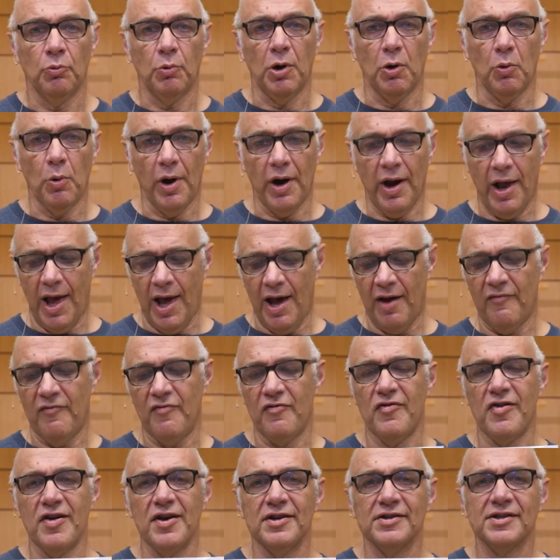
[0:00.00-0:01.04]
we'd want to
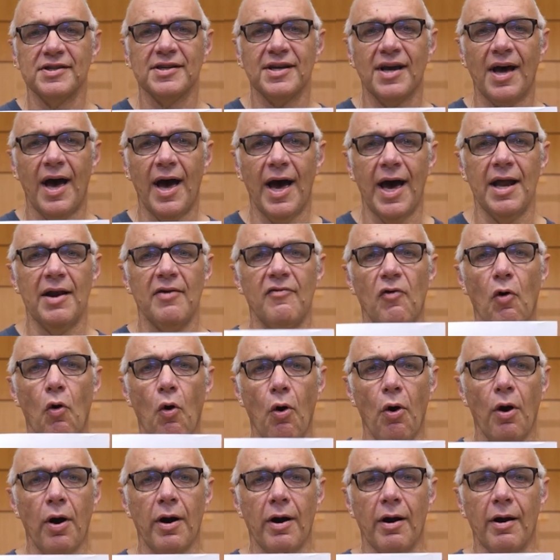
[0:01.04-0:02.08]
have this kind of
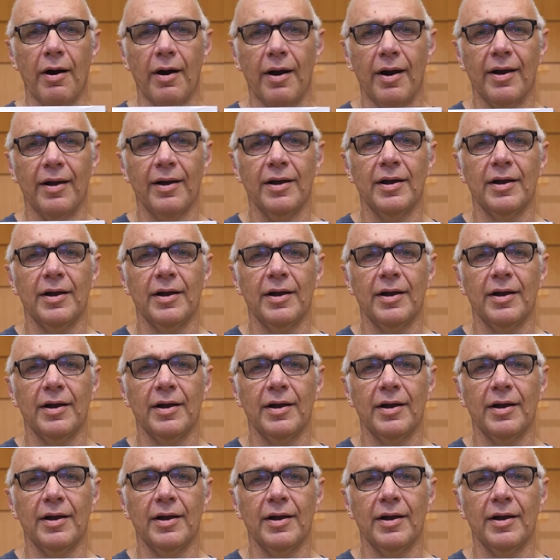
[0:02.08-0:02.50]
oar.